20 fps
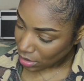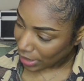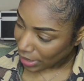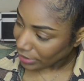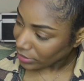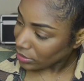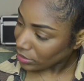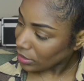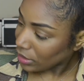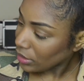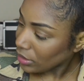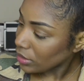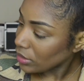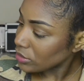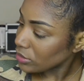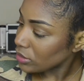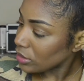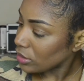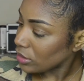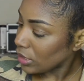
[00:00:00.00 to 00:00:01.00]
I think
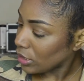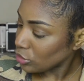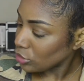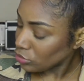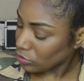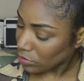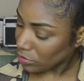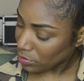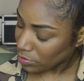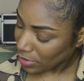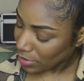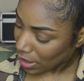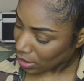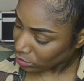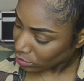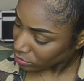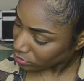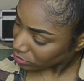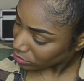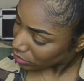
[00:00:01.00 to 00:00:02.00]
it's a natural
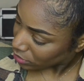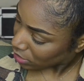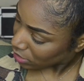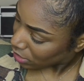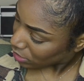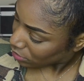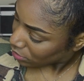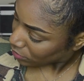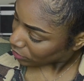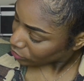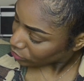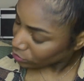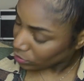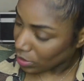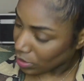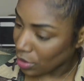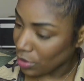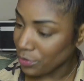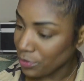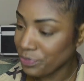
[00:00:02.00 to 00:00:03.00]
brown, the color as
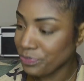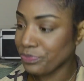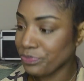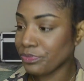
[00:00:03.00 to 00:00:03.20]
well.